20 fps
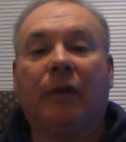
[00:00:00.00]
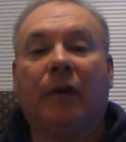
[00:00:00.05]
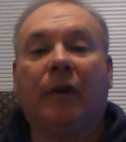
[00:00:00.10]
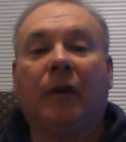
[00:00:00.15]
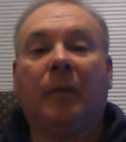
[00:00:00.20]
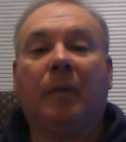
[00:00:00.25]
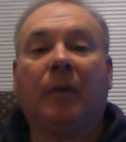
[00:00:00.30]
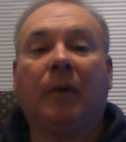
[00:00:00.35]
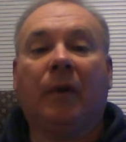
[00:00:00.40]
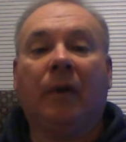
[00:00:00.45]

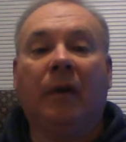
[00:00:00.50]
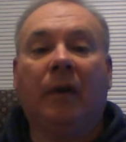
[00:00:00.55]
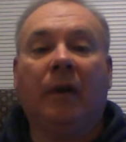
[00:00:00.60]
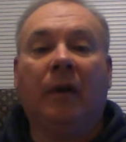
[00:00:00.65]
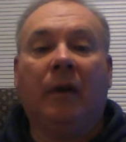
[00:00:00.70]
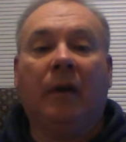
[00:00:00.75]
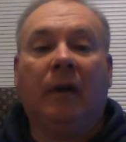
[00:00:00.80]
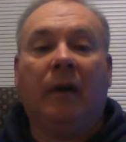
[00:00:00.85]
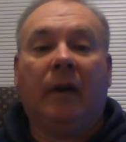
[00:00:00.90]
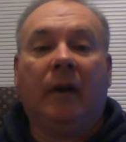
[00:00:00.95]
variable,
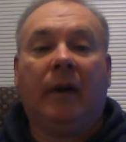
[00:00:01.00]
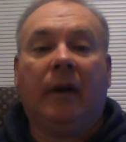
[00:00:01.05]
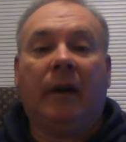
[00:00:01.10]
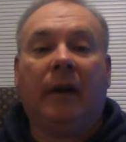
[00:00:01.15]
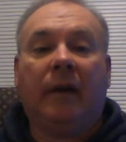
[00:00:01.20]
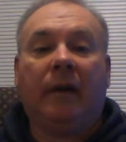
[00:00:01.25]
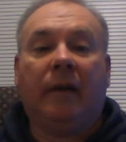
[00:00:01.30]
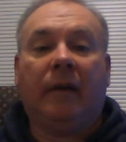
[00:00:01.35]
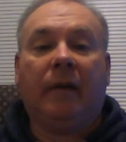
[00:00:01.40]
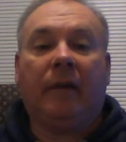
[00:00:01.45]

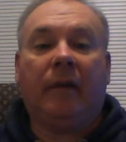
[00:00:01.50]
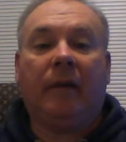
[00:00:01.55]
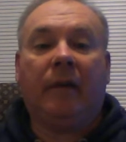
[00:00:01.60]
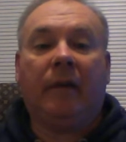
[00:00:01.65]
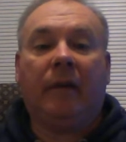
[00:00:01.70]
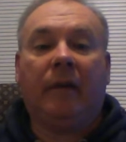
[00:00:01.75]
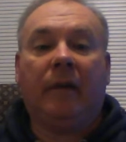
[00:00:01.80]
and